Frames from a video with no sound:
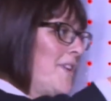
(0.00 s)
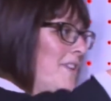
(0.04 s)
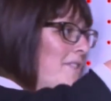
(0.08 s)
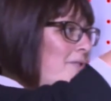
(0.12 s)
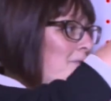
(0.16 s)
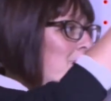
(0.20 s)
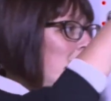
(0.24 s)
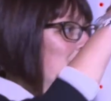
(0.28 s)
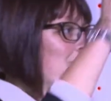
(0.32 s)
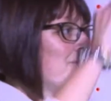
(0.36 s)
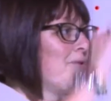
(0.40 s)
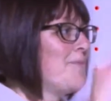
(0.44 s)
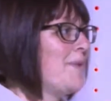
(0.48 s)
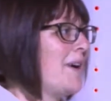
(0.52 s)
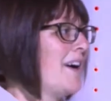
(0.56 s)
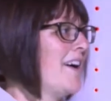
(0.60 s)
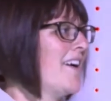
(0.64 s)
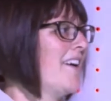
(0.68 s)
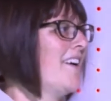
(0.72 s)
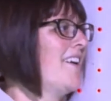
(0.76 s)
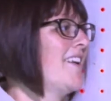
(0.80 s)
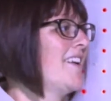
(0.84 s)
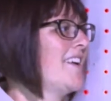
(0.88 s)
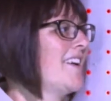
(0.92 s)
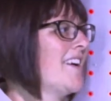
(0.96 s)
talked about
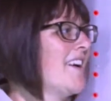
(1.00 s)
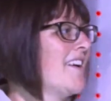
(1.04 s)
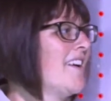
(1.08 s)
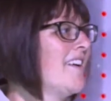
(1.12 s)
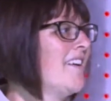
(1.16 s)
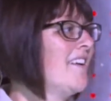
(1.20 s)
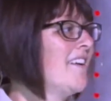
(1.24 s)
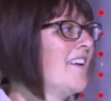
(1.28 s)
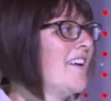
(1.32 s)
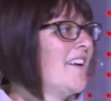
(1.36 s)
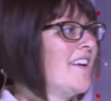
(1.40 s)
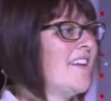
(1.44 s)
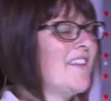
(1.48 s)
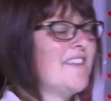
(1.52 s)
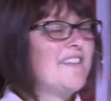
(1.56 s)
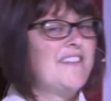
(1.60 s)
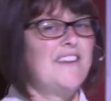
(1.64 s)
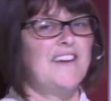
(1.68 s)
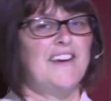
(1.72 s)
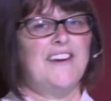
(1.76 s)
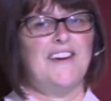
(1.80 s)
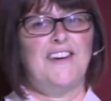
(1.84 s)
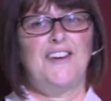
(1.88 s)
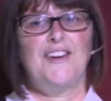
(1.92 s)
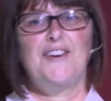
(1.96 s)
earlier,
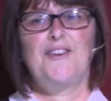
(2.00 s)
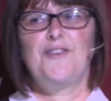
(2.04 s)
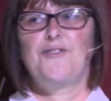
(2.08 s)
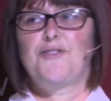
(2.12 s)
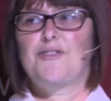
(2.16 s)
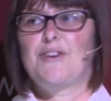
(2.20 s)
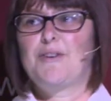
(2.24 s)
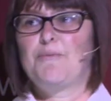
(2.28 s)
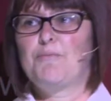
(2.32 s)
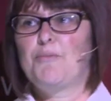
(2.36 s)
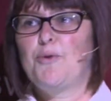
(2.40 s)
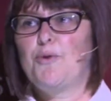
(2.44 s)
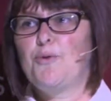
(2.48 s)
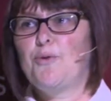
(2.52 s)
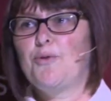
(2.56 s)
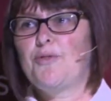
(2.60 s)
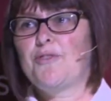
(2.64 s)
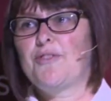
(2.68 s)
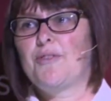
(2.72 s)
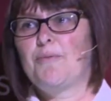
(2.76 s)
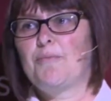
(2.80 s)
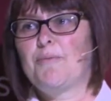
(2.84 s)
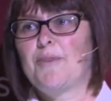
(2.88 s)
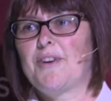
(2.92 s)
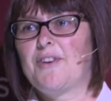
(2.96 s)
they're hugely
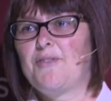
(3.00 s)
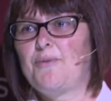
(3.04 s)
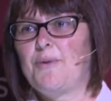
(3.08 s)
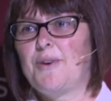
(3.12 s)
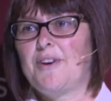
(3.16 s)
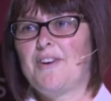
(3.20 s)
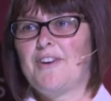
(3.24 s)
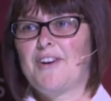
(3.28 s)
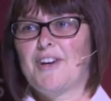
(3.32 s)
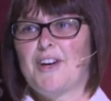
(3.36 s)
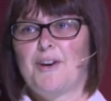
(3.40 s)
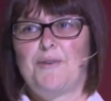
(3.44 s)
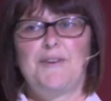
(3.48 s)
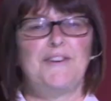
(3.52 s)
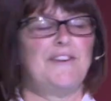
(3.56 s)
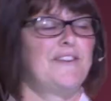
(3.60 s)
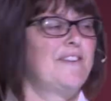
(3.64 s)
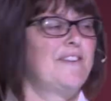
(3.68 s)
important because we can't go into